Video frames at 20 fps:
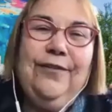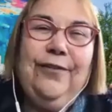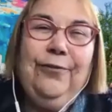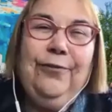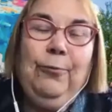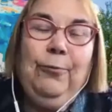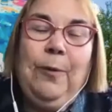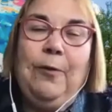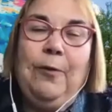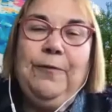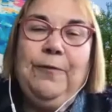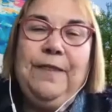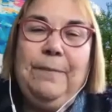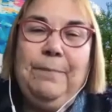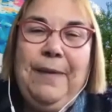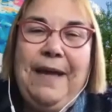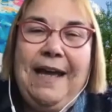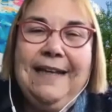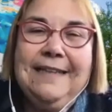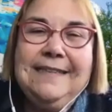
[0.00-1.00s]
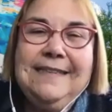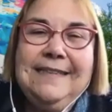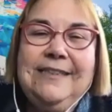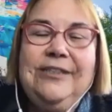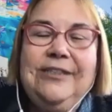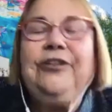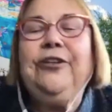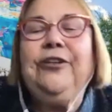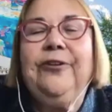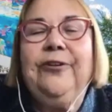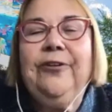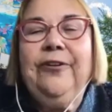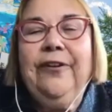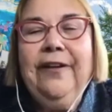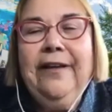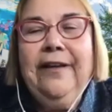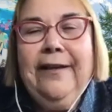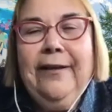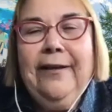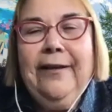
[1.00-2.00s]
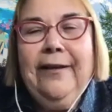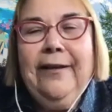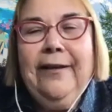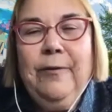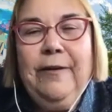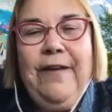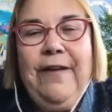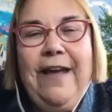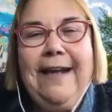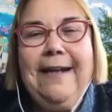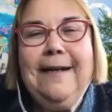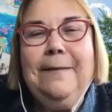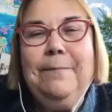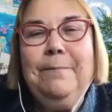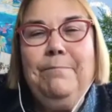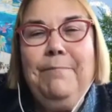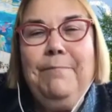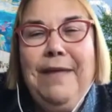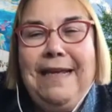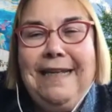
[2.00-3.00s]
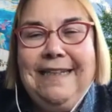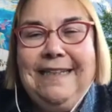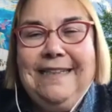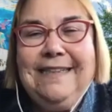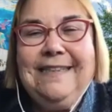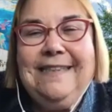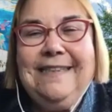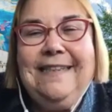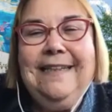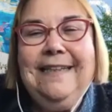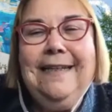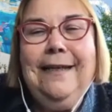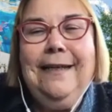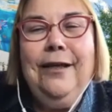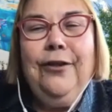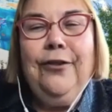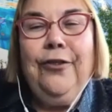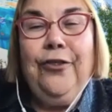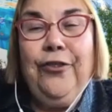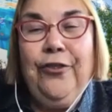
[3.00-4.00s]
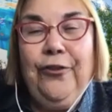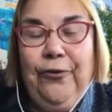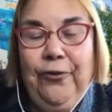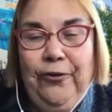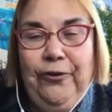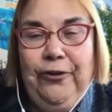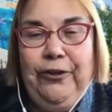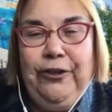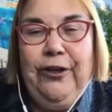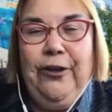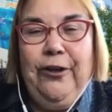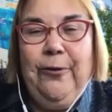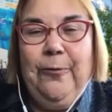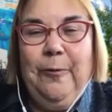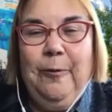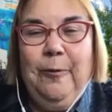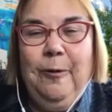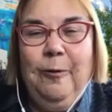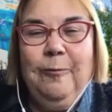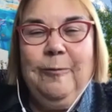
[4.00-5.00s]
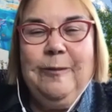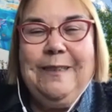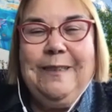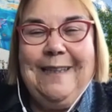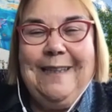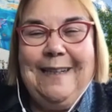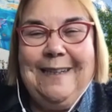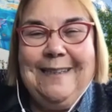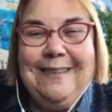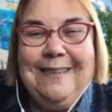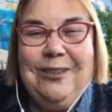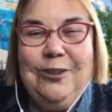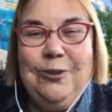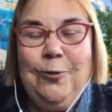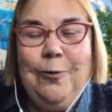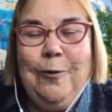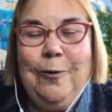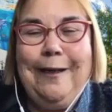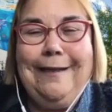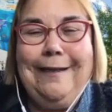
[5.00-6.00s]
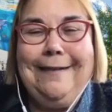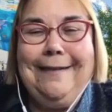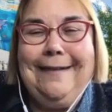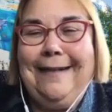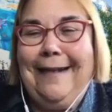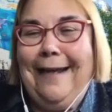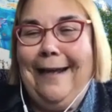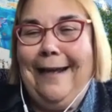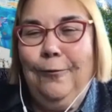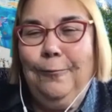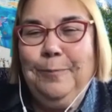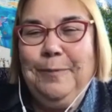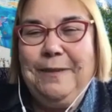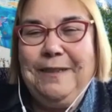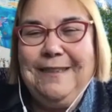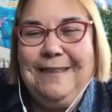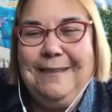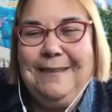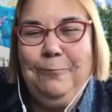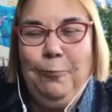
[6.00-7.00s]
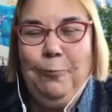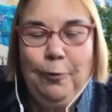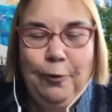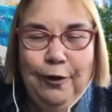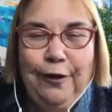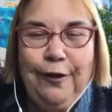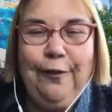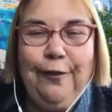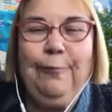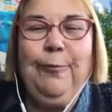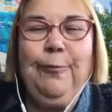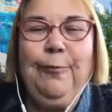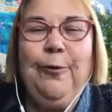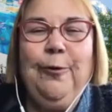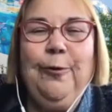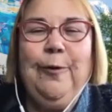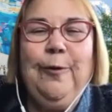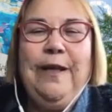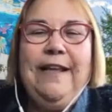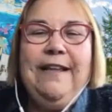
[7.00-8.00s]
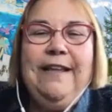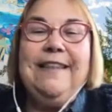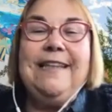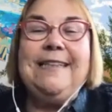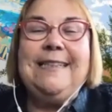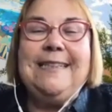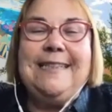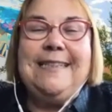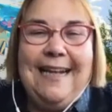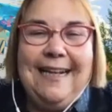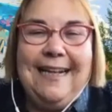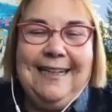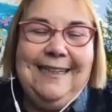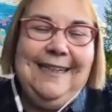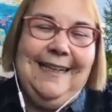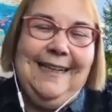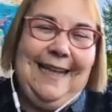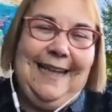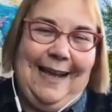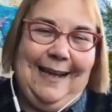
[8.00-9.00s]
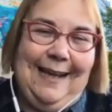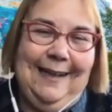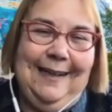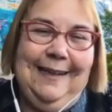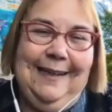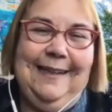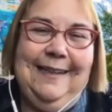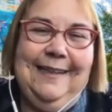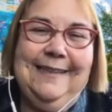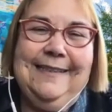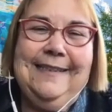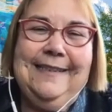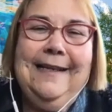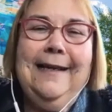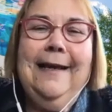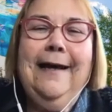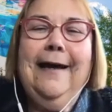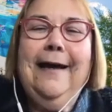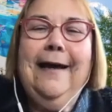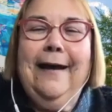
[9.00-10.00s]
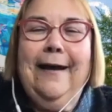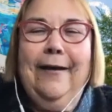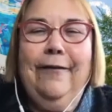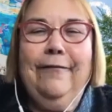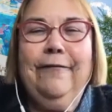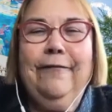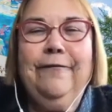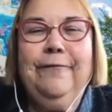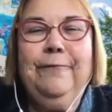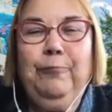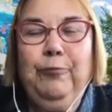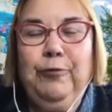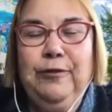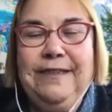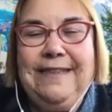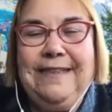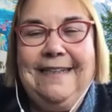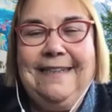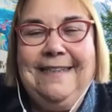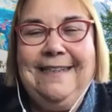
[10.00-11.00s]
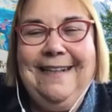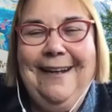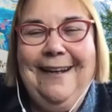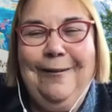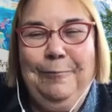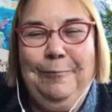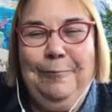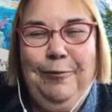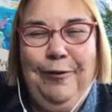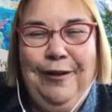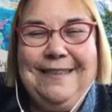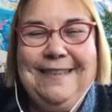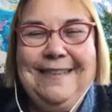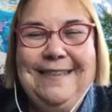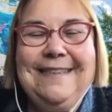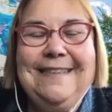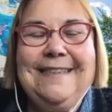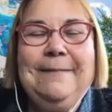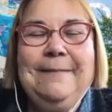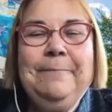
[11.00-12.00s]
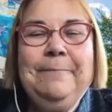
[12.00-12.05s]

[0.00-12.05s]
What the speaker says: throughout the past year, we've had an amazing third co-host that has joined and helped us work through the technicalities of presenting our presence.